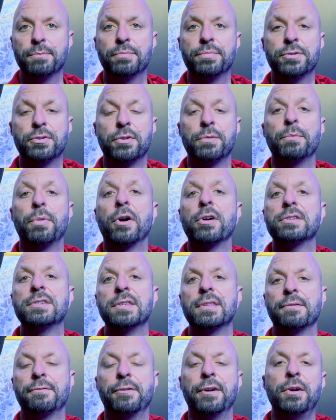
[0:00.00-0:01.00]
certain parts
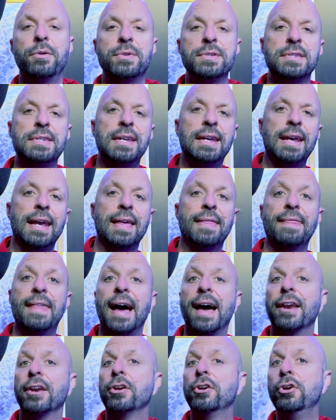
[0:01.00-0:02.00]
of the frequency, and
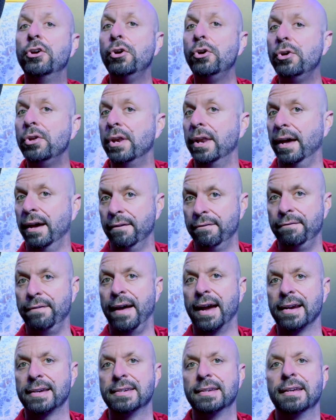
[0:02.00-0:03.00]
that could
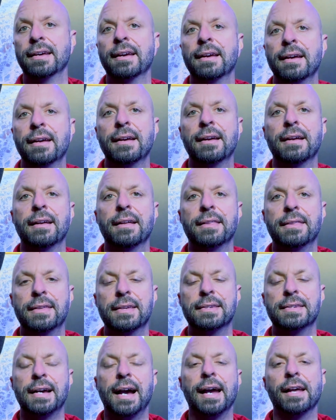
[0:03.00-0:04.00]
affect
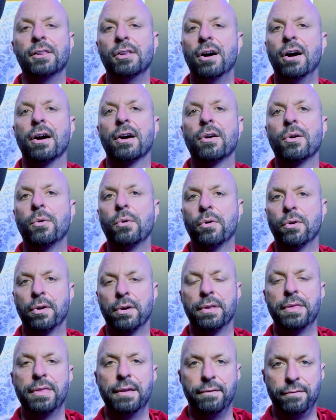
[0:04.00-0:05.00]
the dialogue
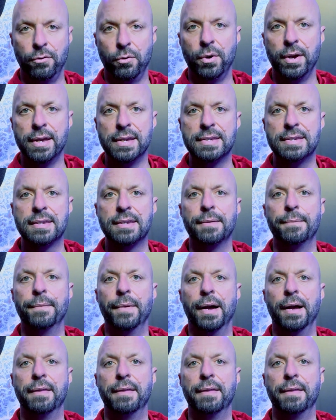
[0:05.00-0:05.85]
or the voice.